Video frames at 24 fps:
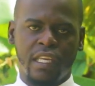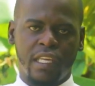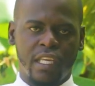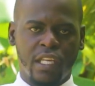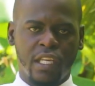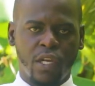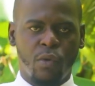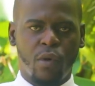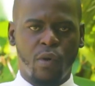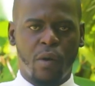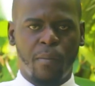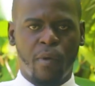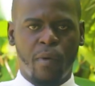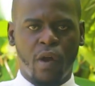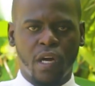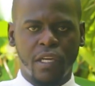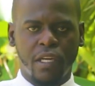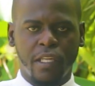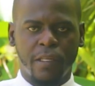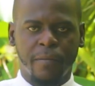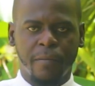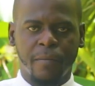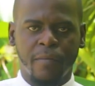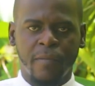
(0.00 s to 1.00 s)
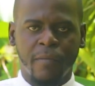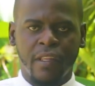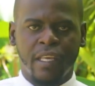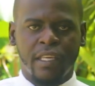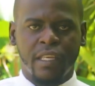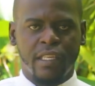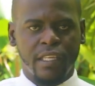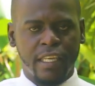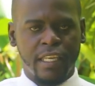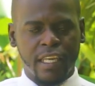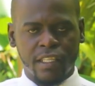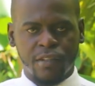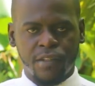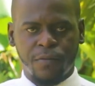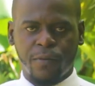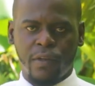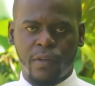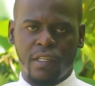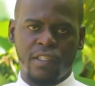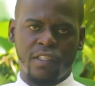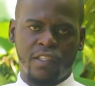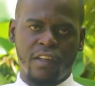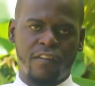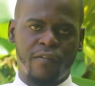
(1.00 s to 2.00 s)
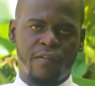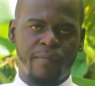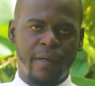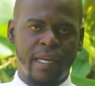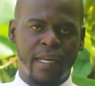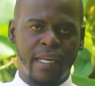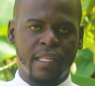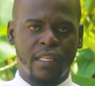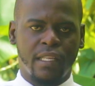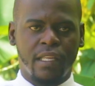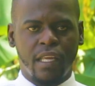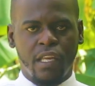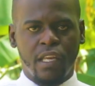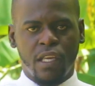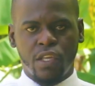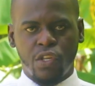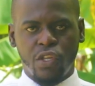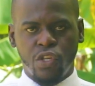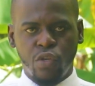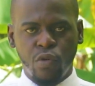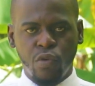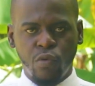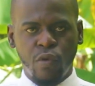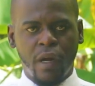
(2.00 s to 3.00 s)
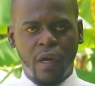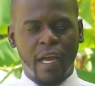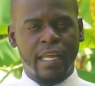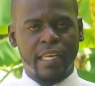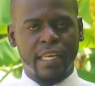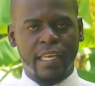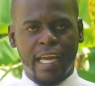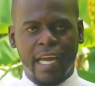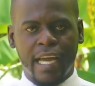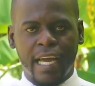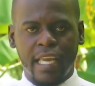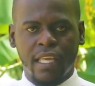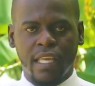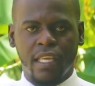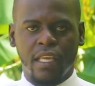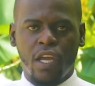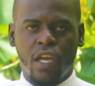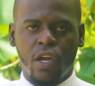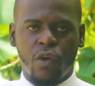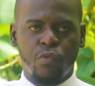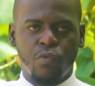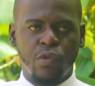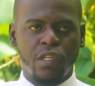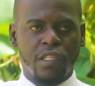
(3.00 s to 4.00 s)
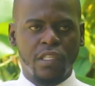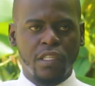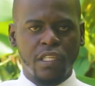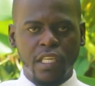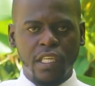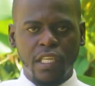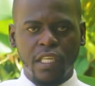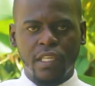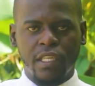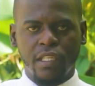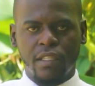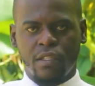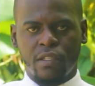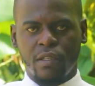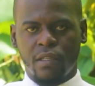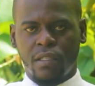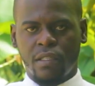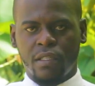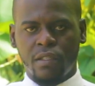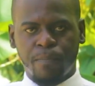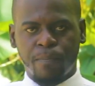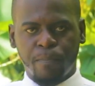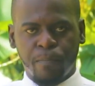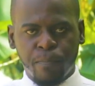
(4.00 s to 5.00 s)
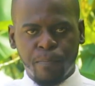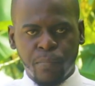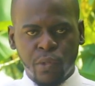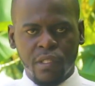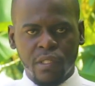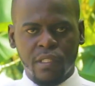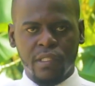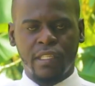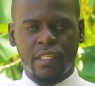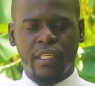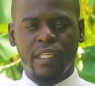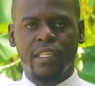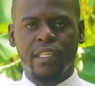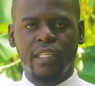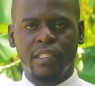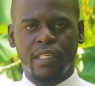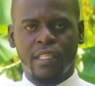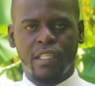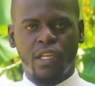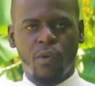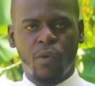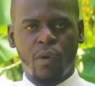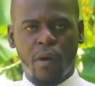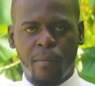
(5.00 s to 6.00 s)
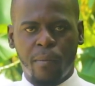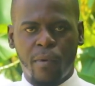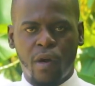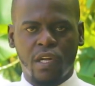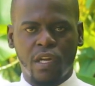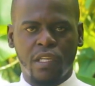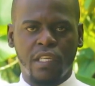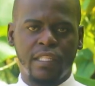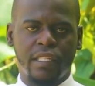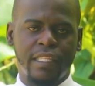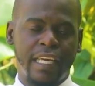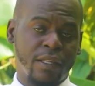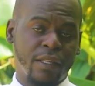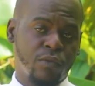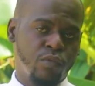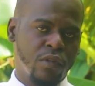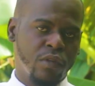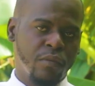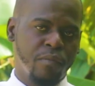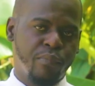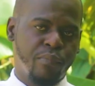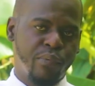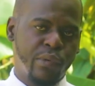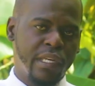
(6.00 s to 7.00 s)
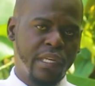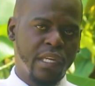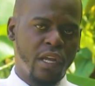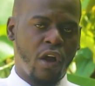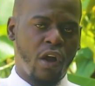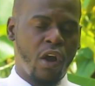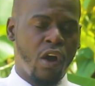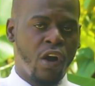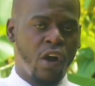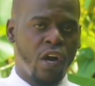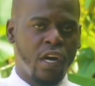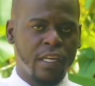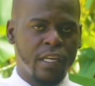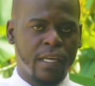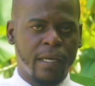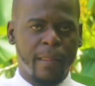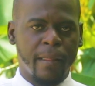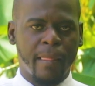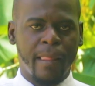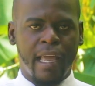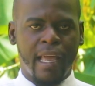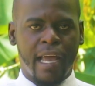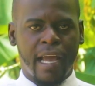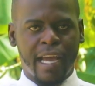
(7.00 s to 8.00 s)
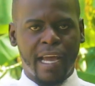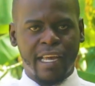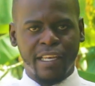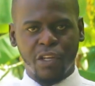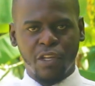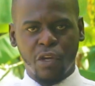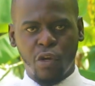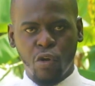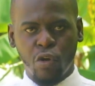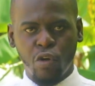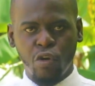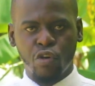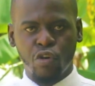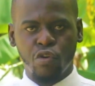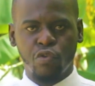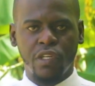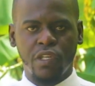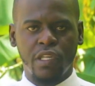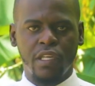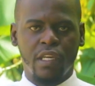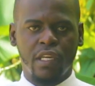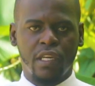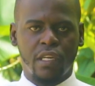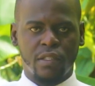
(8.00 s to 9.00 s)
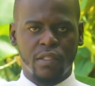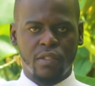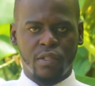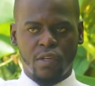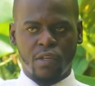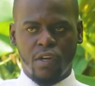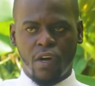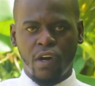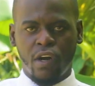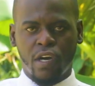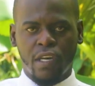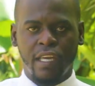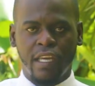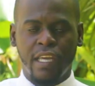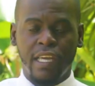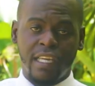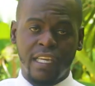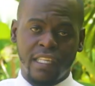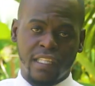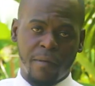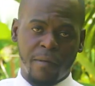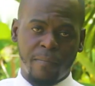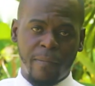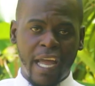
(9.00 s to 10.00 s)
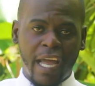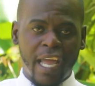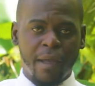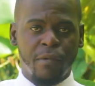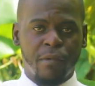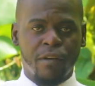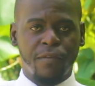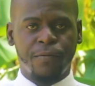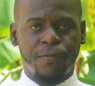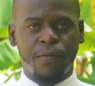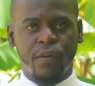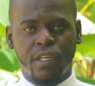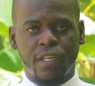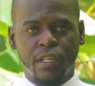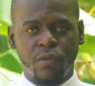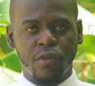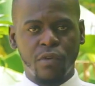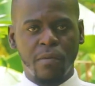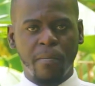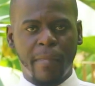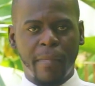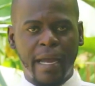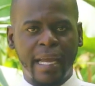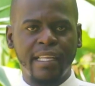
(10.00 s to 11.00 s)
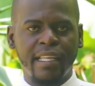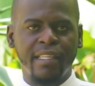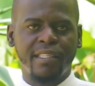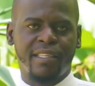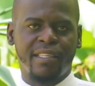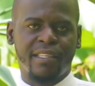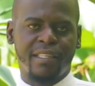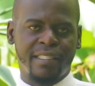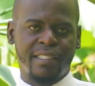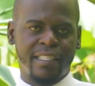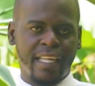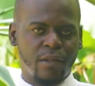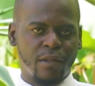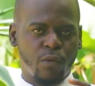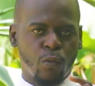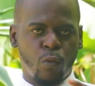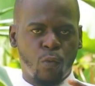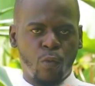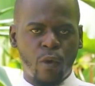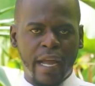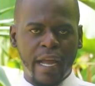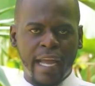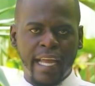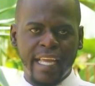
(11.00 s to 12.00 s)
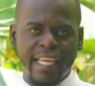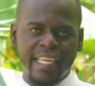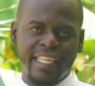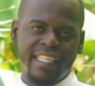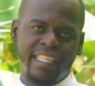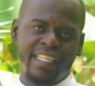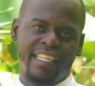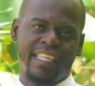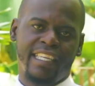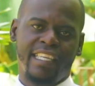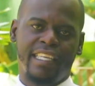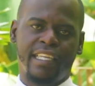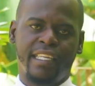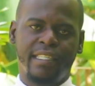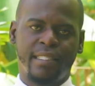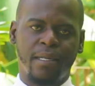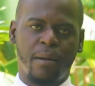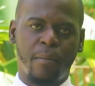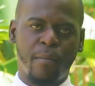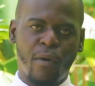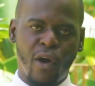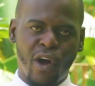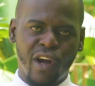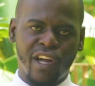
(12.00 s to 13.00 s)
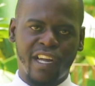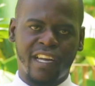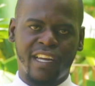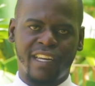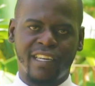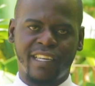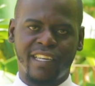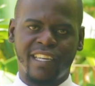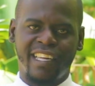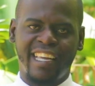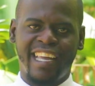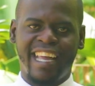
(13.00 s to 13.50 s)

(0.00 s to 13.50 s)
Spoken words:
in our body. Yes, friends of mine, you and I, we need to put things in our body that would bring honor and glory to God. The Bible further reminds us that wine is a mocker